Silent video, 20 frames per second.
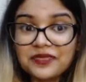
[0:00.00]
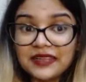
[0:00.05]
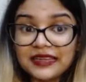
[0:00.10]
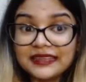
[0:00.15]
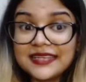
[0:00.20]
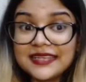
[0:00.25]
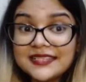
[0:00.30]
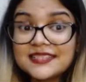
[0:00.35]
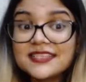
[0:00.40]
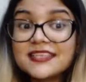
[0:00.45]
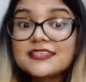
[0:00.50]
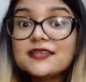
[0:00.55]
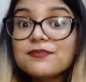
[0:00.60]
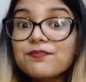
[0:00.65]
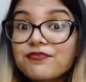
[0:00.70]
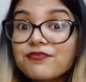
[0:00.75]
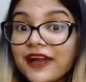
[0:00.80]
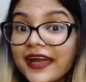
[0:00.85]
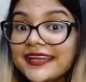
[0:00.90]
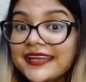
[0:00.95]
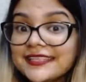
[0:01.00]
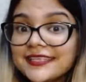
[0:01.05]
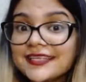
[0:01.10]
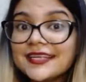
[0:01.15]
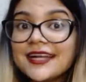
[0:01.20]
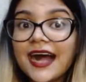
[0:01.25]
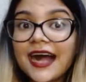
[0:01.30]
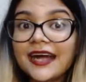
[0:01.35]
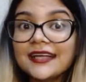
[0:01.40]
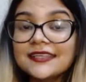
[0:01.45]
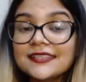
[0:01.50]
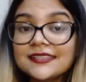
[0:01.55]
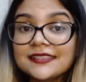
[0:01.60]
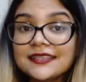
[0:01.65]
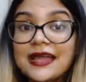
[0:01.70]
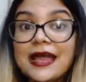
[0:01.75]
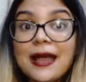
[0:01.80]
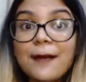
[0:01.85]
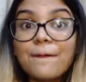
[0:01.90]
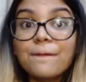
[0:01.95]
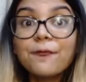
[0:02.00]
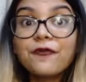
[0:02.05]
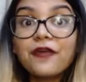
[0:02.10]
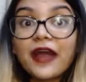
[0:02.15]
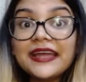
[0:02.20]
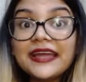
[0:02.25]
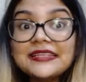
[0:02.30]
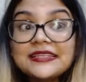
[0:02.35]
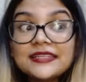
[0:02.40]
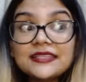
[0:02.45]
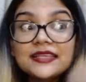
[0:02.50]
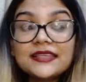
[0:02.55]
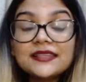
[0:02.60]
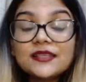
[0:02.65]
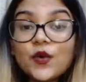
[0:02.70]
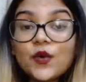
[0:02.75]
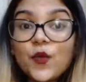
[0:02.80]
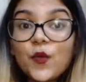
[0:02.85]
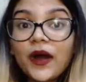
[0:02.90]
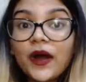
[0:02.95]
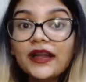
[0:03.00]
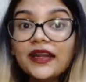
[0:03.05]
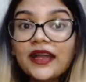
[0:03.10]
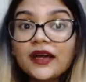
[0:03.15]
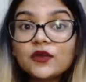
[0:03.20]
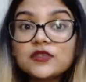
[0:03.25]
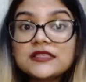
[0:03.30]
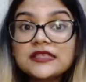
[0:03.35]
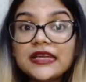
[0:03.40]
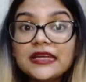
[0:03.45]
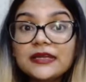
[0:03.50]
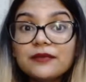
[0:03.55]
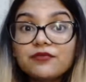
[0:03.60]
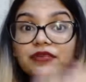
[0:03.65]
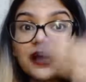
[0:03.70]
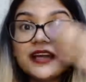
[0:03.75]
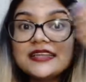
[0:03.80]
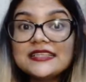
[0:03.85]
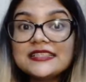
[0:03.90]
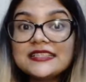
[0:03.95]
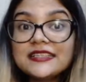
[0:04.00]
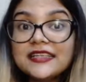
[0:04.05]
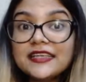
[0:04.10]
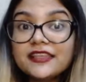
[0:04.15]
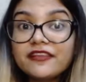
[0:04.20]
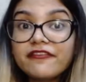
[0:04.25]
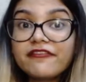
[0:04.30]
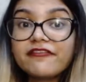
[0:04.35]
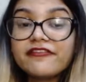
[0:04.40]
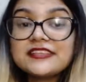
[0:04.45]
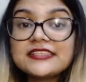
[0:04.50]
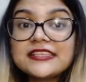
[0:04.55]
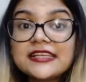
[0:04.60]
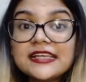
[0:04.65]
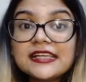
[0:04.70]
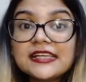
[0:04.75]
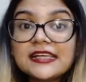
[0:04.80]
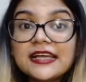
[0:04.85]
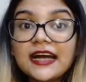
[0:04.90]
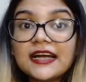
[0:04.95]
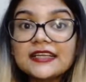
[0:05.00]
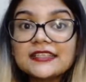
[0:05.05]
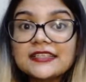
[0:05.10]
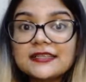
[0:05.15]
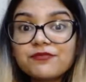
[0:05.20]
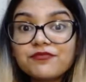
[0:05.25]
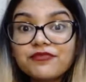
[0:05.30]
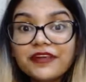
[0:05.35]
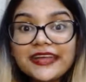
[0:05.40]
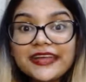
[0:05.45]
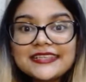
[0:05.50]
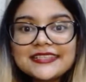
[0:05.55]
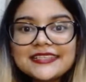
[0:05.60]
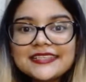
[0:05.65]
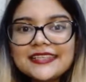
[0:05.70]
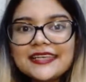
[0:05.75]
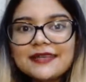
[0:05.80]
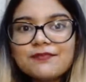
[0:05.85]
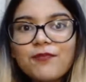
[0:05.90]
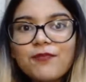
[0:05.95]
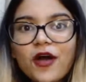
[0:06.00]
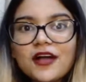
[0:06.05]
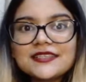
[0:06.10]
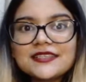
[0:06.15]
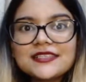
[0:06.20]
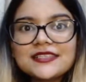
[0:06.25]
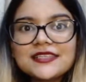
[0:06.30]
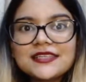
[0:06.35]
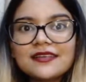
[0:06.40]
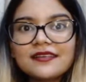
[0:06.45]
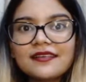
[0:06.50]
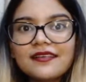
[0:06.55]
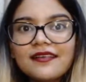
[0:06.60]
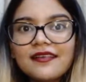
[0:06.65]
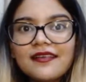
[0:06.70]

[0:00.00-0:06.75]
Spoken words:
This is a brighter garden, brighter than the one outside, brighter than the physical garden, brighter than Boston.